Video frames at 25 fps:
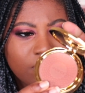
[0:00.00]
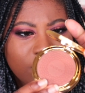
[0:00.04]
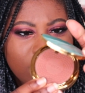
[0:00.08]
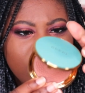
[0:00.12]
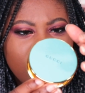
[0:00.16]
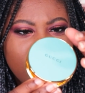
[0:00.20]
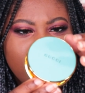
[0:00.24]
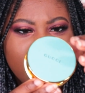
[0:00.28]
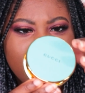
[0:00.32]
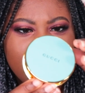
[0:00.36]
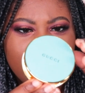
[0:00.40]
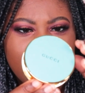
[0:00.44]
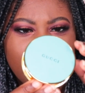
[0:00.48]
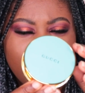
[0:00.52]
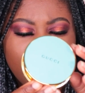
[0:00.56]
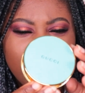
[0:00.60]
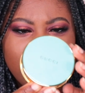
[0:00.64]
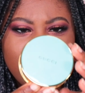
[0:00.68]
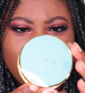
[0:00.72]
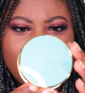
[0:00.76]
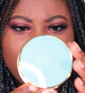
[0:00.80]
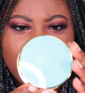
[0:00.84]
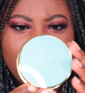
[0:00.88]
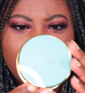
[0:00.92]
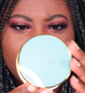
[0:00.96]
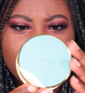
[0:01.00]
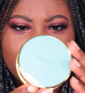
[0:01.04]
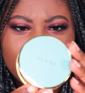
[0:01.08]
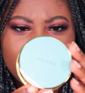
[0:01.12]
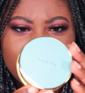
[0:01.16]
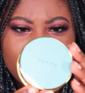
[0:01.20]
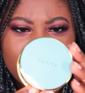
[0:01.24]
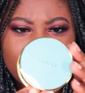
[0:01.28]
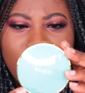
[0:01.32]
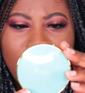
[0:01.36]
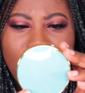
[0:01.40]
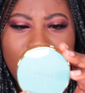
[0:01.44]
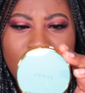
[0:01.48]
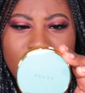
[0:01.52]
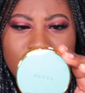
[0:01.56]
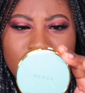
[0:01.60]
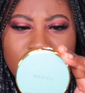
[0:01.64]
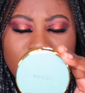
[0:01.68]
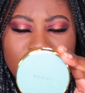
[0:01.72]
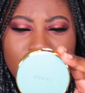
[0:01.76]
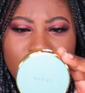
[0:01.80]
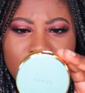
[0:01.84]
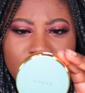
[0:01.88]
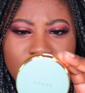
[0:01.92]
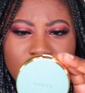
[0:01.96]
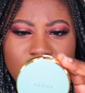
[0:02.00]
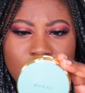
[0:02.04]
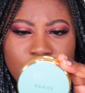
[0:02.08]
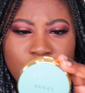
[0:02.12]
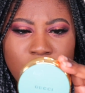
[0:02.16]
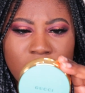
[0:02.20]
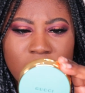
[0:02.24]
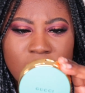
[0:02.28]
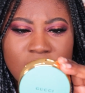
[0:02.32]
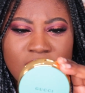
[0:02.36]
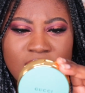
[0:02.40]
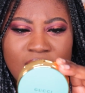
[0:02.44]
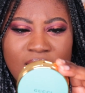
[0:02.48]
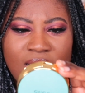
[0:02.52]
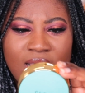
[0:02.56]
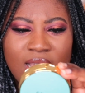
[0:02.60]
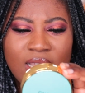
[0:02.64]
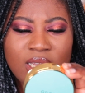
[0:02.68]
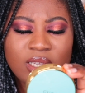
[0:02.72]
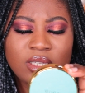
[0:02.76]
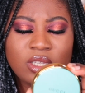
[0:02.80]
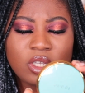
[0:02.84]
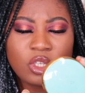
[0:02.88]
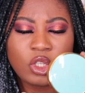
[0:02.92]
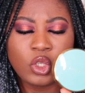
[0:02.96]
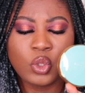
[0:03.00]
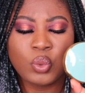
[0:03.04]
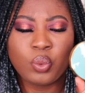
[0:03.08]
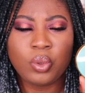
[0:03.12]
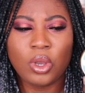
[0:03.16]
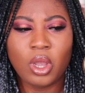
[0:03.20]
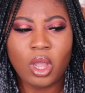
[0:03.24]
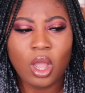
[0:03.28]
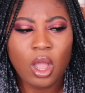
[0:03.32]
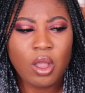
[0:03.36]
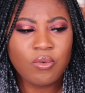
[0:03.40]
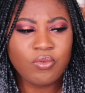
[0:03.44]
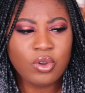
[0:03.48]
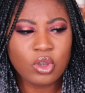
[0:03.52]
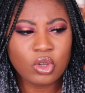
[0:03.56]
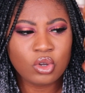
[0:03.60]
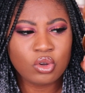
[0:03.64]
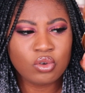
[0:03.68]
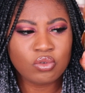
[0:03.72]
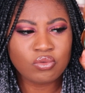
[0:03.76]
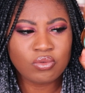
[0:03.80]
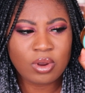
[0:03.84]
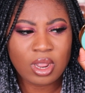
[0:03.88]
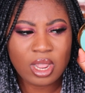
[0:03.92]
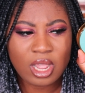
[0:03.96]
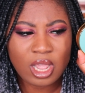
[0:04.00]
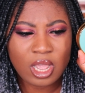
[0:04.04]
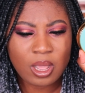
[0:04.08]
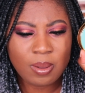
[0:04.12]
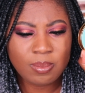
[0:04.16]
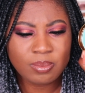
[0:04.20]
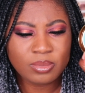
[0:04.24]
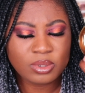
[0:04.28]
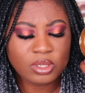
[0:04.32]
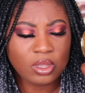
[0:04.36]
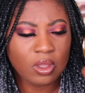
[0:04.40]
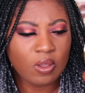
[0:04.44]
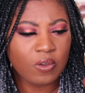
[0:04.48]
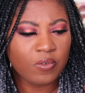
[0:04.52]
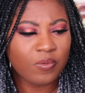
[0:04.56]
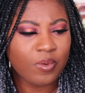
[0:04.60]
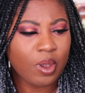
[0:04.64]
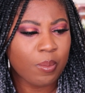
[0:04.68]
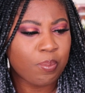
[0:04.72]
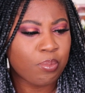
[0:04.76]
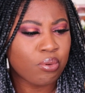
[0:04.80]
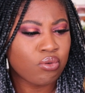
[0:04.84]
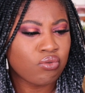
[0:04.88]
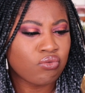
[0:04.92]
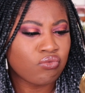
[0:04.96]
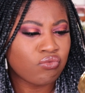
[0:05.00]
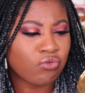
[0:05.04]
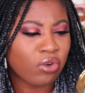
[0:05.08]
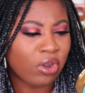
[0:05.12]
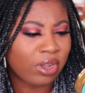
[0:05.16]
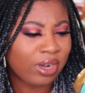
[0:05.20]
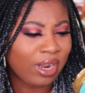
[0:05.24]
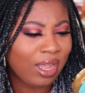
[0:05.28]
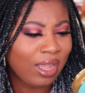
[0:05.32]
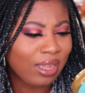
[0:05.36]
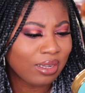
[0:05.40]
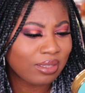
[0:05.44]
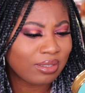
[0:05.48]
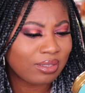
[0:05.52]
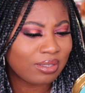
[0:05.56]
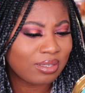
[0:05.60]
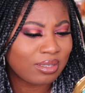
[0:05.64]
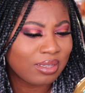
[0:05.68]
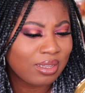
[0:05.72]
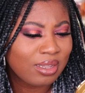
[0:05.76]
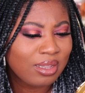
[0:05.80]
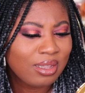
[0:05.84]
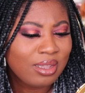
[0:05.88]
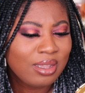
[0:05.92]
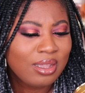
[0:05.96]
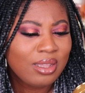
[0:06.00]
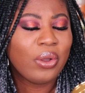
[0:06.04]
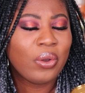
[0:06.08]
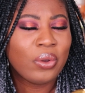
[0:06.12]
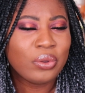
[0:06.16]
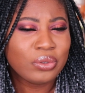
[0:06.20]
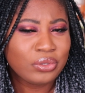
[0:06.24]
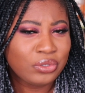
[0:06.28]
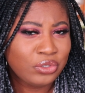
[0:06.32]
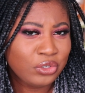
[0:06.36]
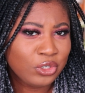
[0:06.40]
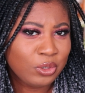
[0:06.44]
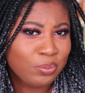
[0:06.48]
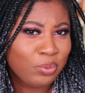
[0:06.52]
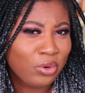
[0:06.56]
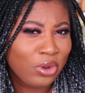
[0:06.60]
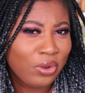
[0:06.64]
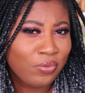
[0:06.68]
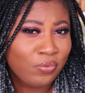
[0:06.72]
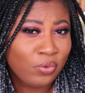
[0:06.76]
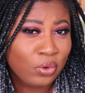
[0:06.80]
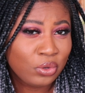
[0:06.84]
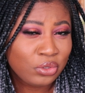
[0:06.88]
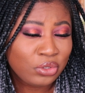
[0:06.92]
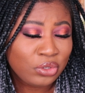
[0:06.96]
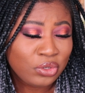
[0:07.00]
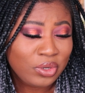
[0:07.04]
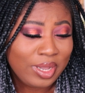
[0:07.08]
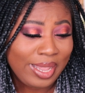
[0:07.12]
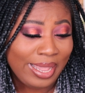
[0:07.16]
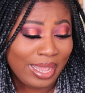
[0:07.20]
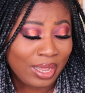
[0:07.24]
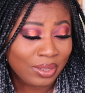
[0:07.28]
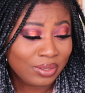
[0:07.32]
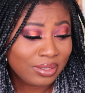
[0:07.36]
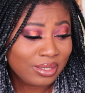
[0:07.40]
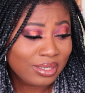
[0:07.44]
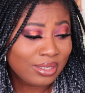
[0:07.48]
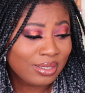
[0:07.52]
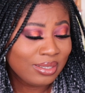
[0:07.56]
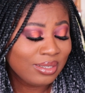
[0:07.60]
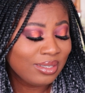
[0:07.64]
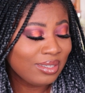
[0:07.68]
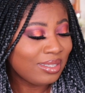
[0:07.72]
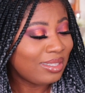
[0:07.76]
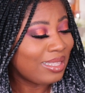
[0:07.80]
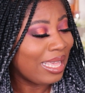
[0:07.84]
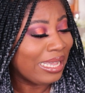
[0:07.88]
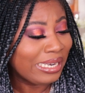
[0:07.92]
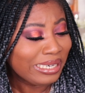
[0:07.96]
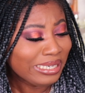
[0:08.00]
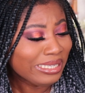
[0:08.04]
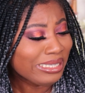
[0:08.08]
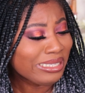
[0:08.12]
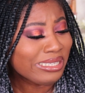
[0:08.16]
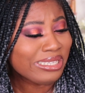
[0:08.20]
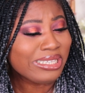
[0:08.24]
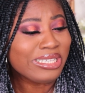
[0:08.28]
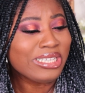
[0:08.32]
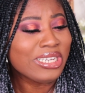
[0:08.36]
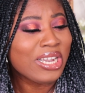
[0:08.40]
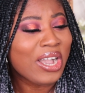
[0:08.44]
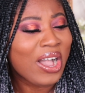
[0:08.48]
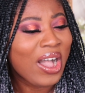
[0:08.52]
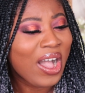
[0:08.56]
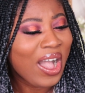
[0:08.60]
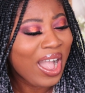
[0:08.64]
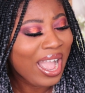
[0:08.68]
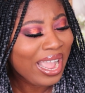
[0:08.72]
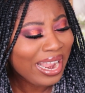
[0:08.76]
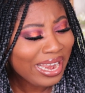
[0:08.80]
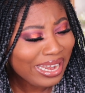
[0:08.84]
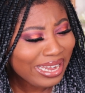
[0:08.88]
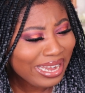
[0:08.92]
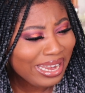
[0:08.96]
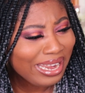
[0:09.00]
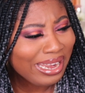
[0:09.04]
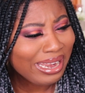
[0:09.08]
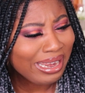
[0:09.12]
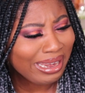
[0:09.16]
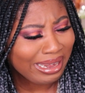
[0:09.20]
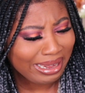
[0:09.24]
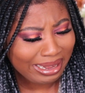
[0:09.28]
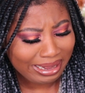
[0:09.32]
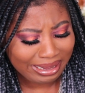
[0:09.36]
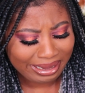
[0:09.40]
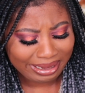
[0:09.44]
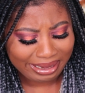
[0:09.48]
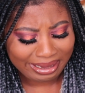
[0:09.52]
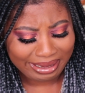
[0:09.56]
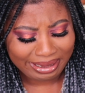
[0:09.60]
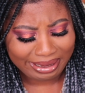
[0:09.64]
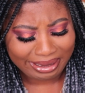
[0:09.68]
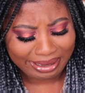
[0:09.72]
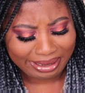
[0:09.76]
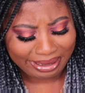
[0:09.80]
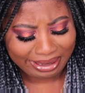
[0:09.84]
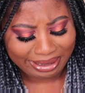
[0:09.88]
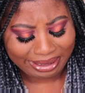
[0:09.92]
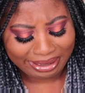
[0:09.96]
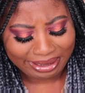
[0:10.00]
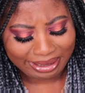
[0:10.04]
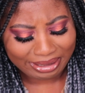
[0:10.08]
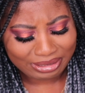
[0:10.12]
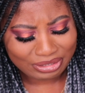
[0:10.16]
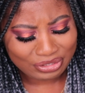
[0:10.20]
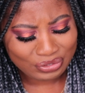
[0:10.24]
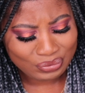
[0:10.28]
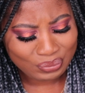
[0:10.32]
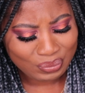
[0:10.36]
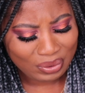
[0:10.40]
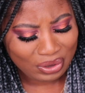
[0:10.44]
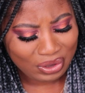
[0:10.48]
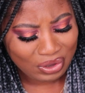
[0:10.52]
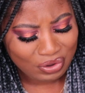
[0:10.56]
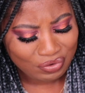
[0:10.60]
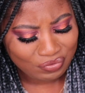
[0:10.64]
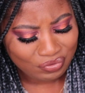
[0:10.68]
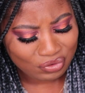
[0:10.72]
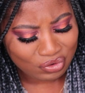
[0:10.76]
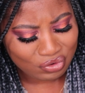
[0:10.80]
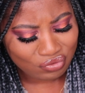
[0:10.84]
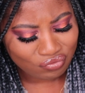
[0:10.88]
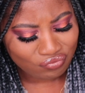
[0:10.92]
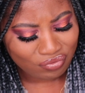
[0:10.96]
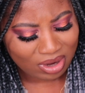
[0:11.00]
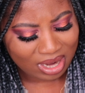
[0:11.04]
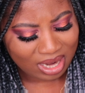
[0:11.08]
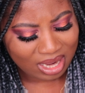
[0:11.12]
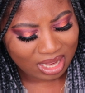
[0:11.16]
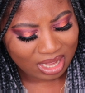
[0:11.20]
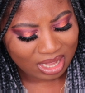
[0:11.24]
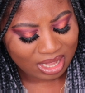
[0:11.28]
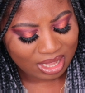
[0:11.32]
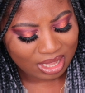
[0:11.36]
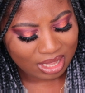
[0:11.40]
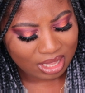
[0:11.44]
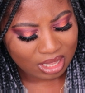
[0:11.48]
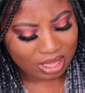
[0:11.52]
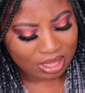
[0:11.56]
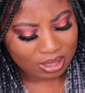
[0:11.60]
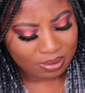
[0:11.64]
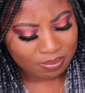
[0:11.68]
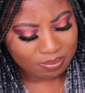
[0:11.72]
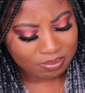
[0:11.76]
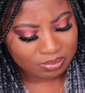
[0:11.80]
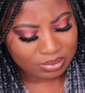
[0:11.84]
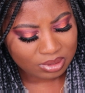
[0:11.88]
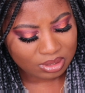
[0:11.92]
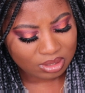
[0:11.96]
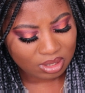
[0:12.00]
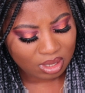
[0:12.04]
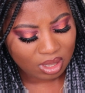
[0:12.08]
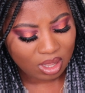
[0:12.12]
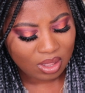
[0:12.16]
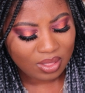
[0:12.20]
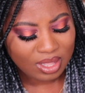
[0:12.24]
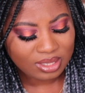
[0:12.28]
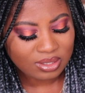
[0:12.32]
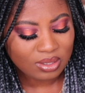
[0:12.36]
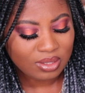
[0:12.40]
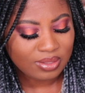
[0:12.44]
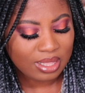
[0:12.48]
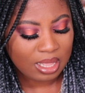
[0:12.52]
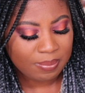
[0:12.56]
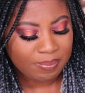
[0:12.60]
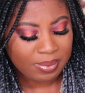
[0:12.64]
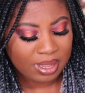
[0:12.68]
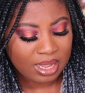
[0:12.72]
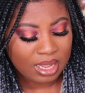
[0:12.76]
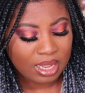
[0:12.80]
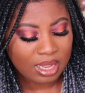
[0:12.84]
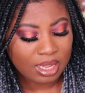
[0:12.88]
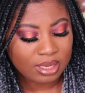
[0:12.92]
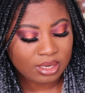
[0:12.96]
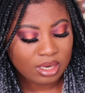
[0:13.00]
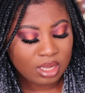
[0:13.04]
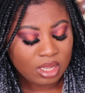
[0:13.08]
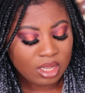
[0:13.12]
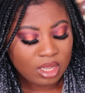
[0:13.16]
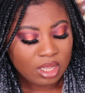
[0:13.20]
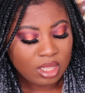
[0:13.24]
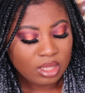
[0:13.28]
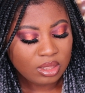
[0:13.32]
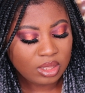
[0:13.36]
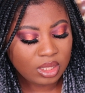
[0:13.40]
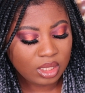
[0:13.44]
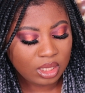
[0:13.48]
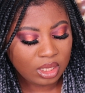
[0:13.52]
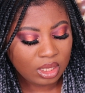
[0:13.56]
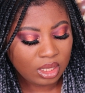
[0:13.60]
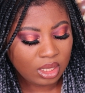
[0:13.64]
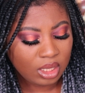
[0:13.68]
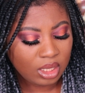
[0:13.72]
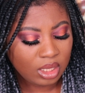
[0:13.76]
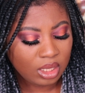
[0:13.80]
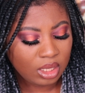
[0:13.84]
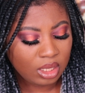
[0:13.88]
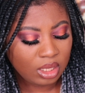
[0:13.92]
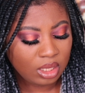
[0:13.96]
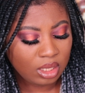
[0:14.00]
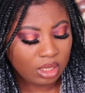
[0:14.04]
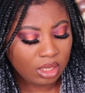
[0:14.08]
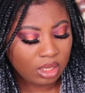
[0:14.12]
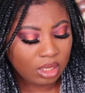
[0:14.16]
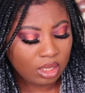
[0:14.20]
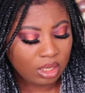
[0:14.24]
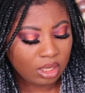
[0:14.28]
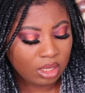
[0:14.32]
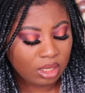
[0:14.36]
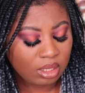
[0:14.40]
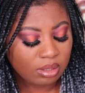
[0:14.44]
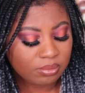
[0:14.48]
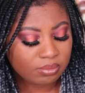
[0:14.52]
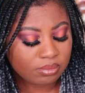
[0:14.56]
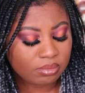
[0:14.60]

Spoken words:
There's the bronzer. Okay, so this bronzer has 12 grams of product, or 0.42 ounces. That is tiny. 12 grams? Oh, that's not that bad. The